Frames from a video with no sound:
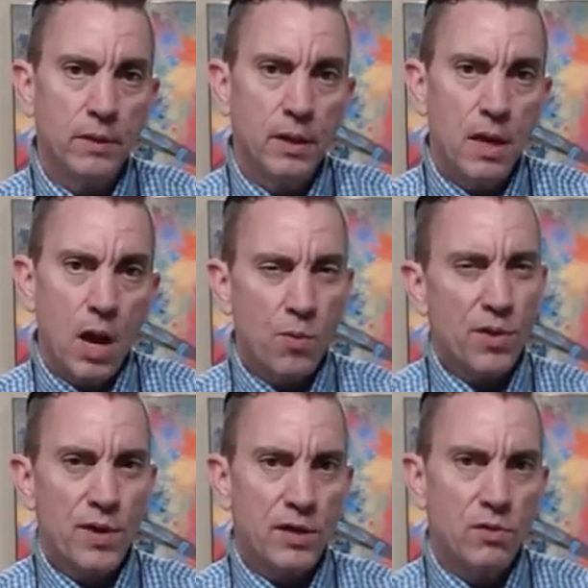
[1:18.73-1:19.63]
I want to
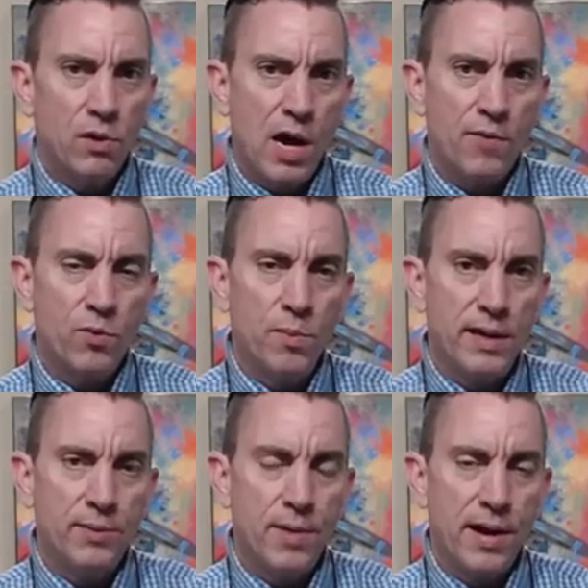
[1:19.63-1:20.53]
thank you a lot for
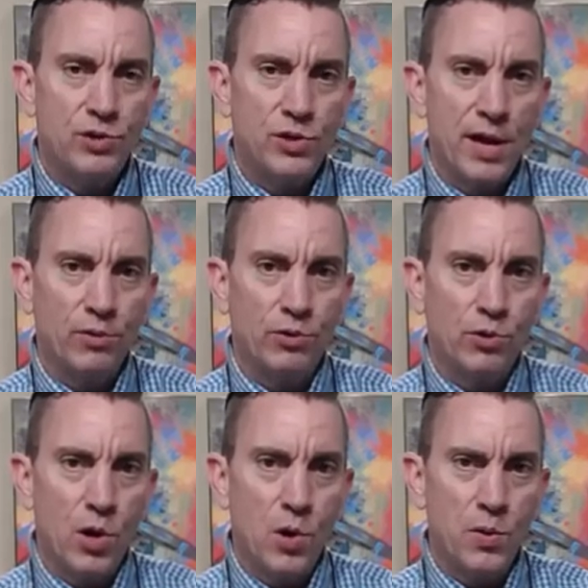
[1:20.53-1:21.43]
making my channel
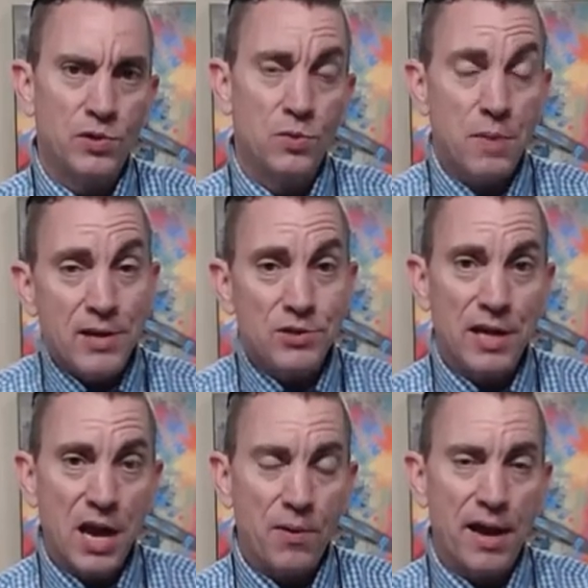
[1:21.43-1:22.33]
grow. It's amazing
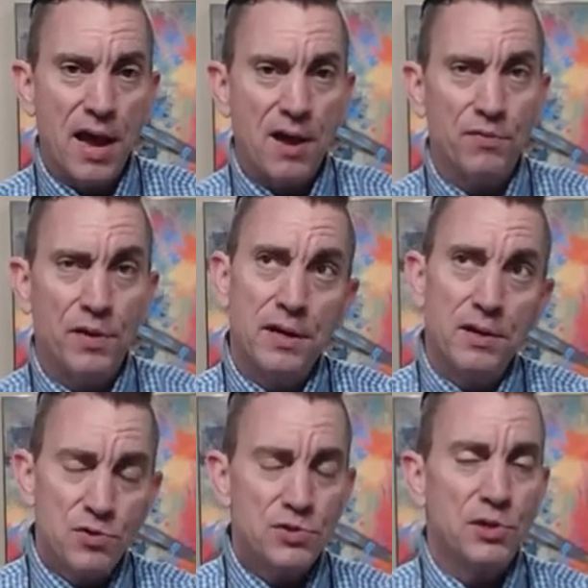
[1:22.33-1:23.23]
how I have
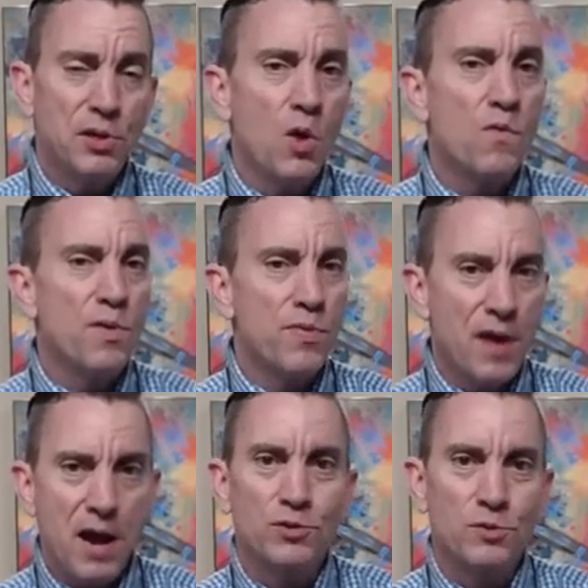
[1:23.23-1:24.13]
just a little over a
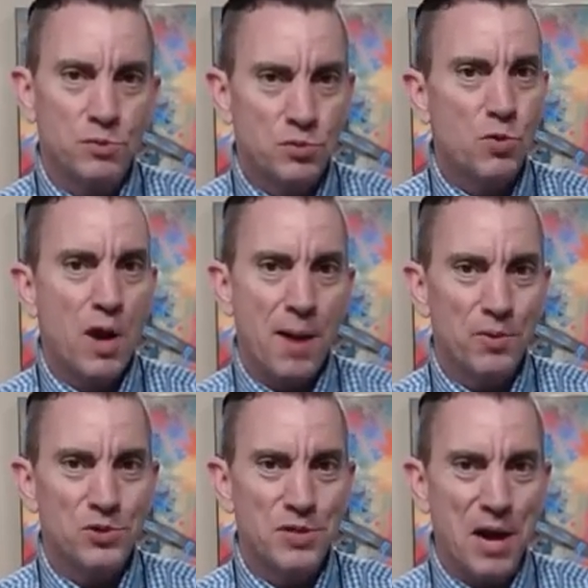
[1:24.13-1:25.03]
thousand
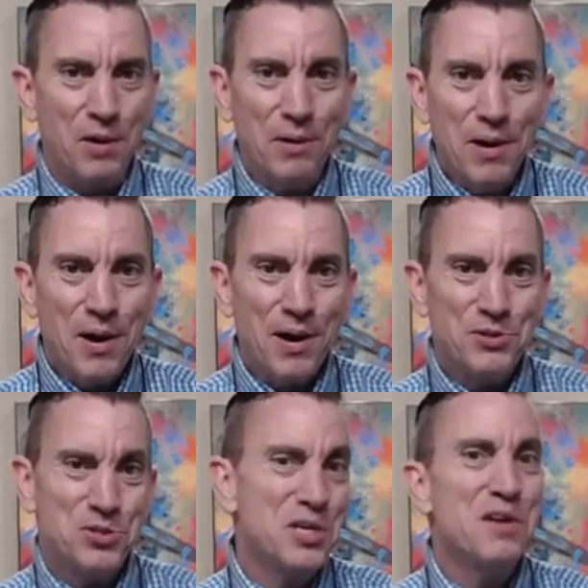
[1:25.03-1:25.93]
subscribers now on
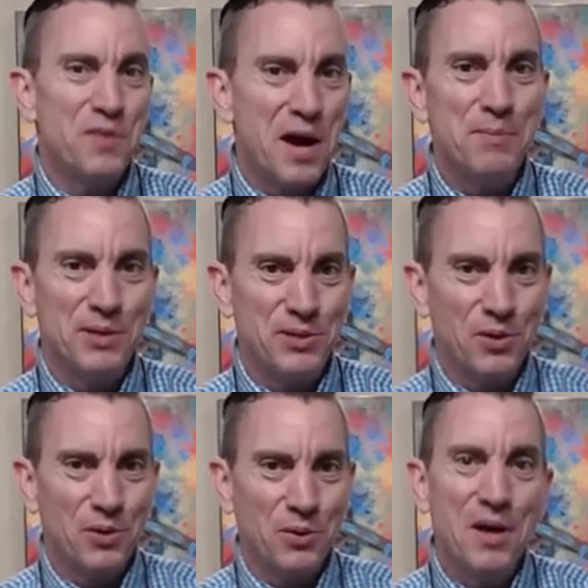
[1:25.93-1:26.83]
C F I
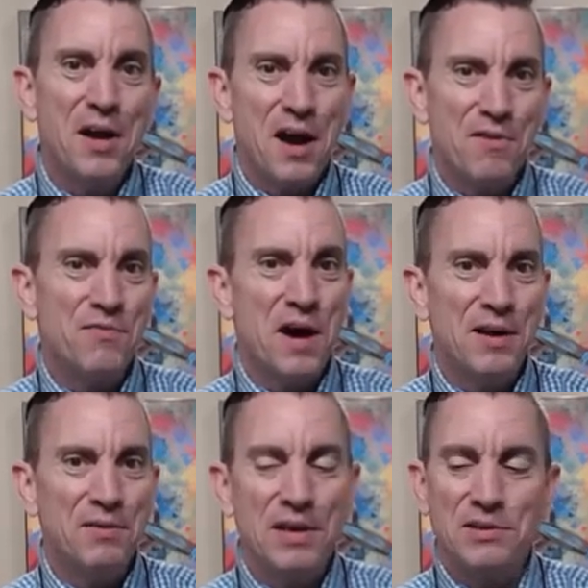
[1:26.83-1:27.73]
material. I
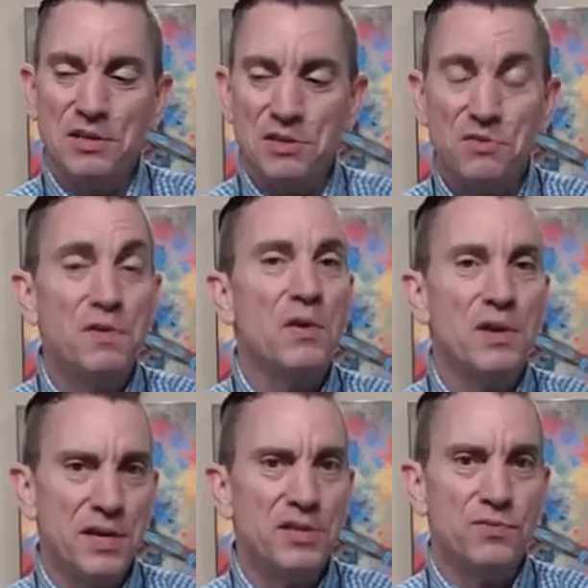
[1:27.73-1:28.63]
find that in this very
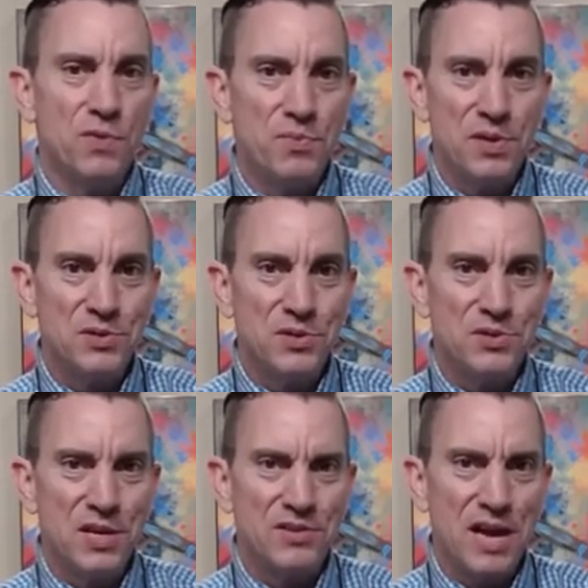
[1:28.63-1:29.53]
niche of a business
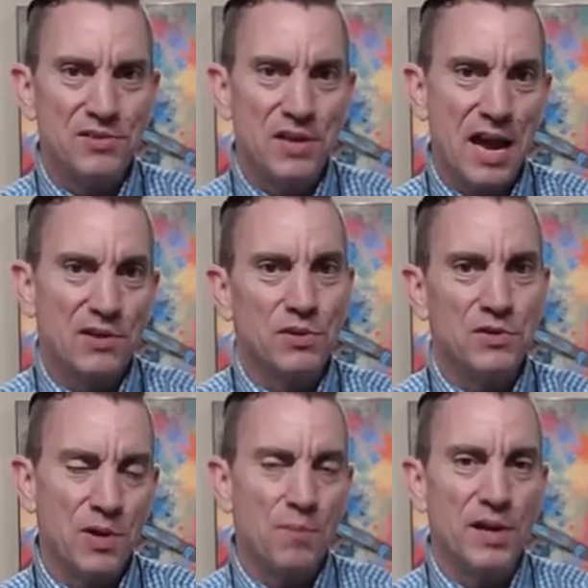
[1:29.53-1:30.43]
that that's actually
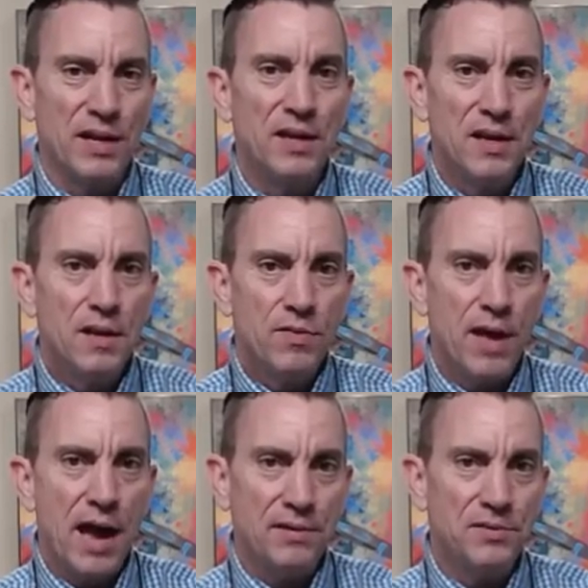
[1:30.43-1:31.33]
something
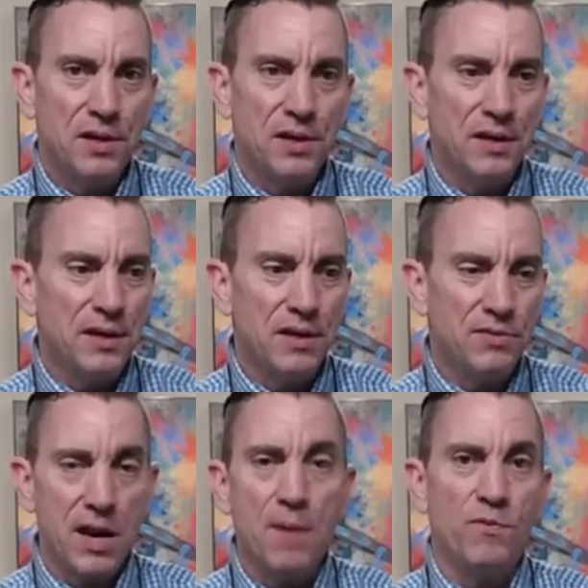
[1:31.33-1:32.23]
that uh, it,
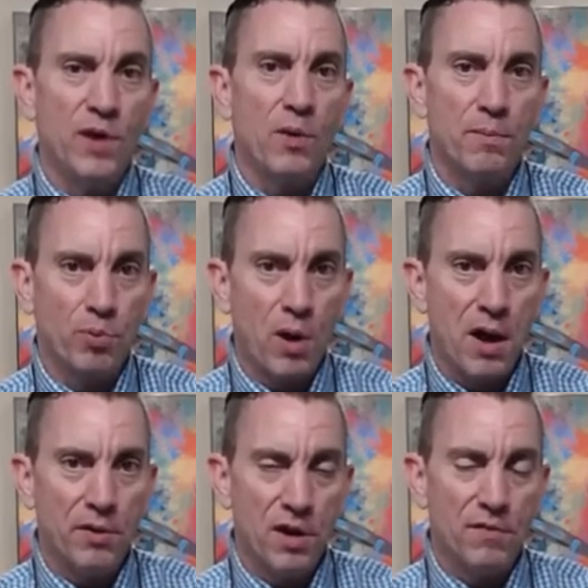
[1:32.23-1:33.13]
that I'm very
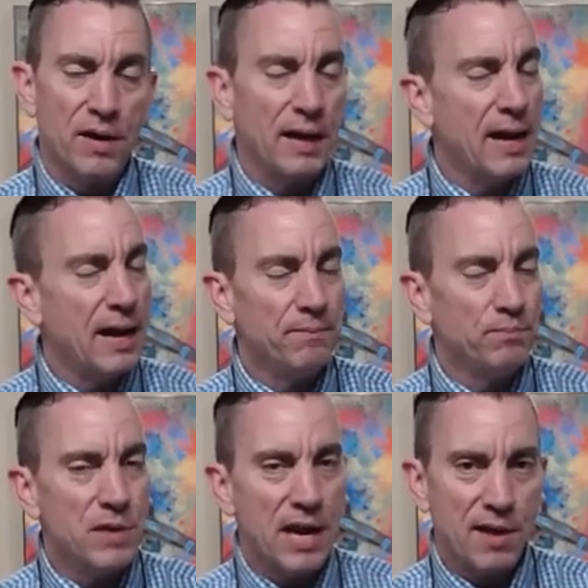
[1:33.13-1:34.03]
proud of, and I, I, and
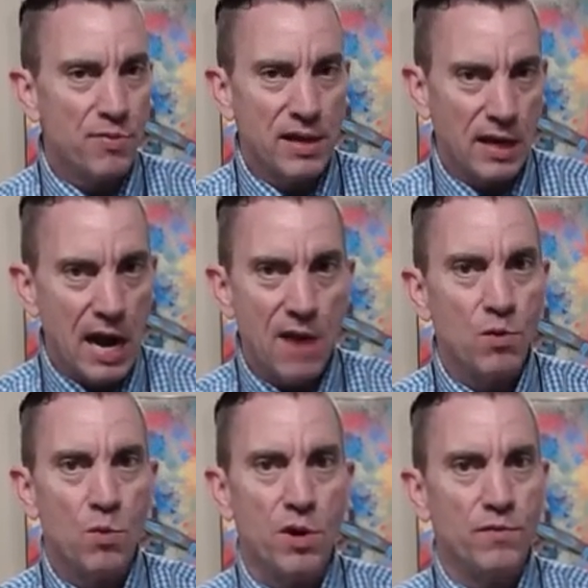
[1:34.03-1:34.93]
I thank every
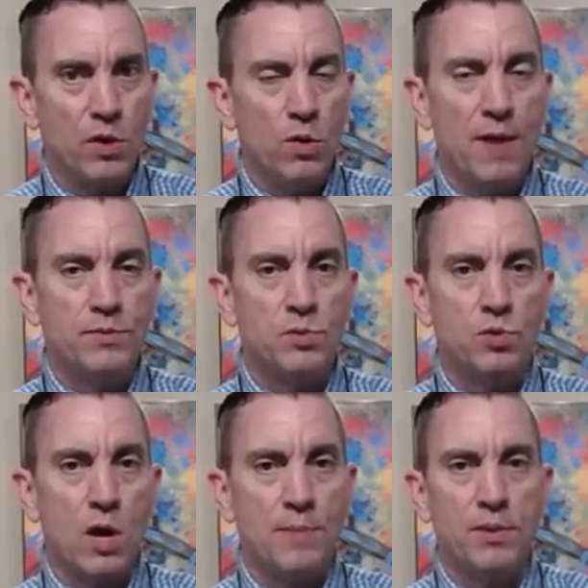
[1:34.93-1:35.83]
one of you who have
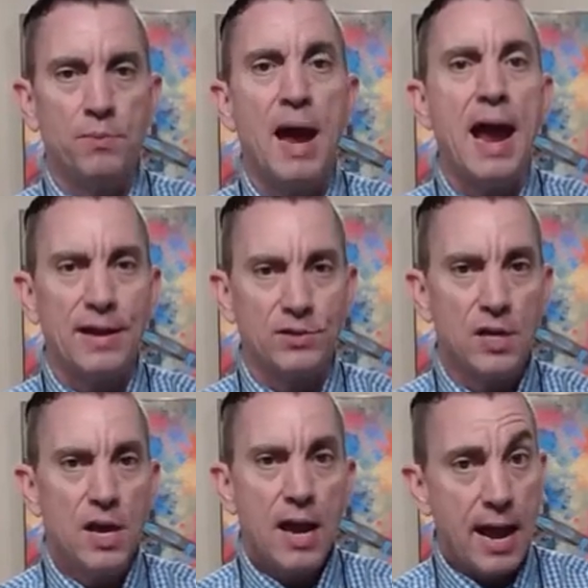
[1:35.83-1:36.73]
subscribed in the past
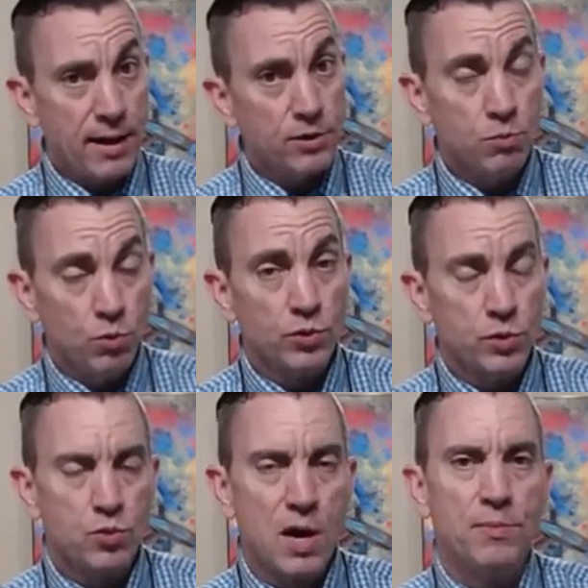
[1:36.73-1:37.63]
and some will
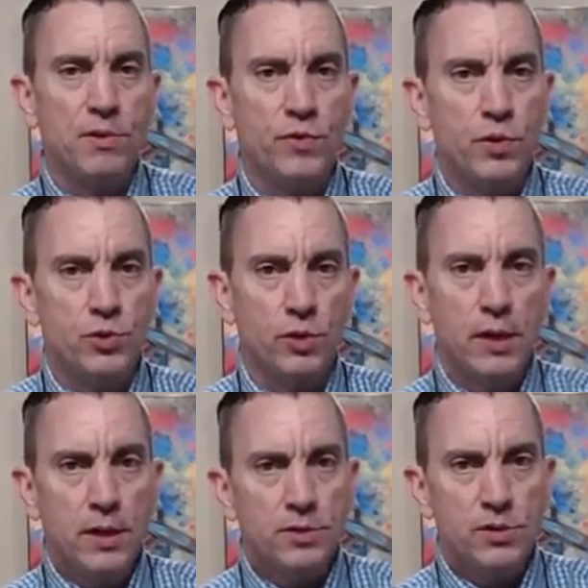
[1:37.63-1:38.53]
subscribe in the future
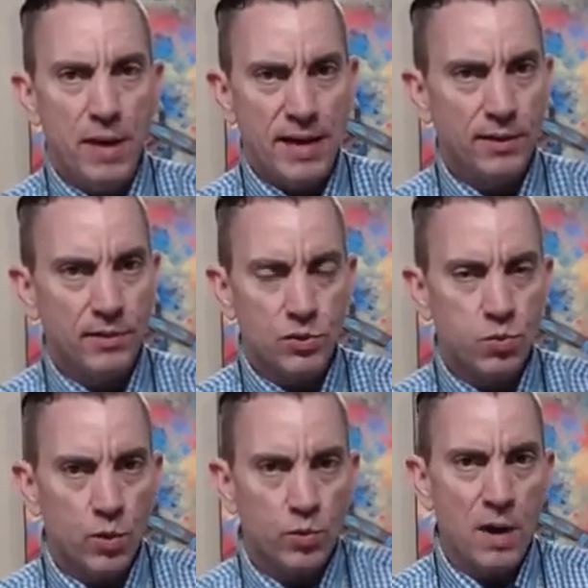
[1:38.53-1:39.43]
to making this
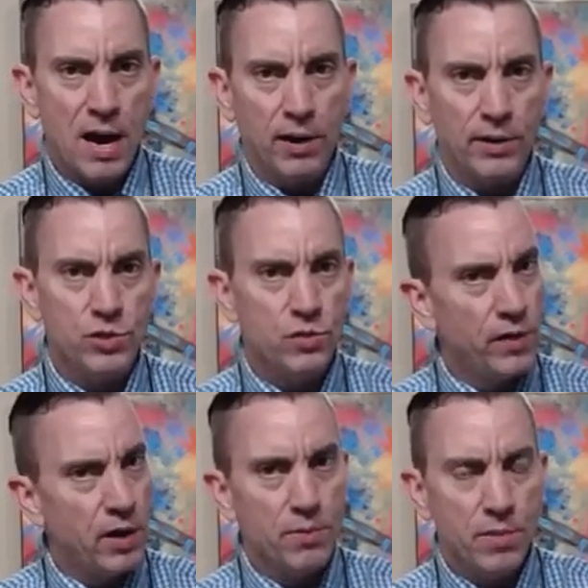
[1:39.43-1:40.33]
worthwhile. As you
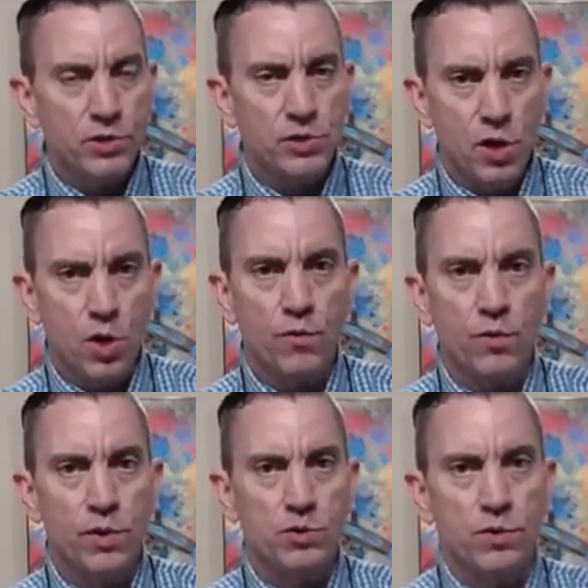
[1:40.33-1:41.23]
very much know, for
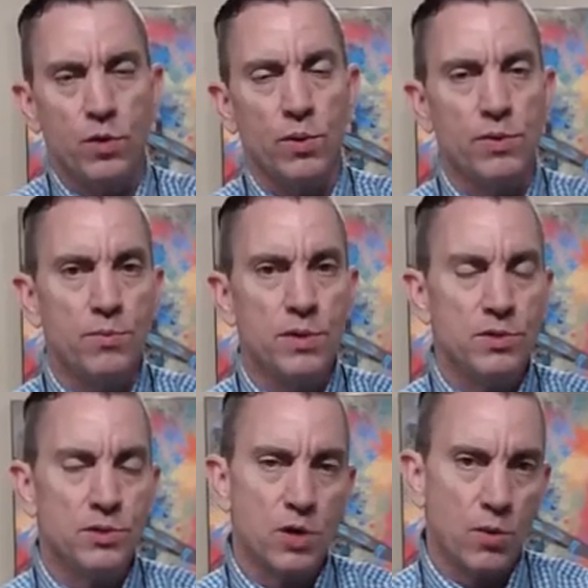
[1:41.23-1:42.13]
those of you who are in the
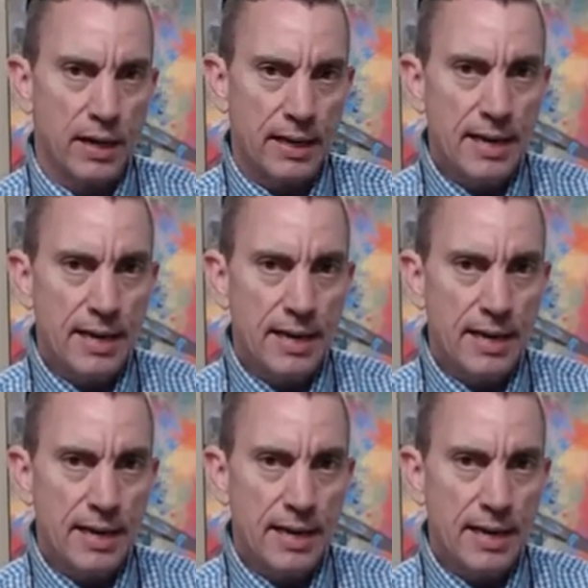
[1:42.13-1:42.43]
business already,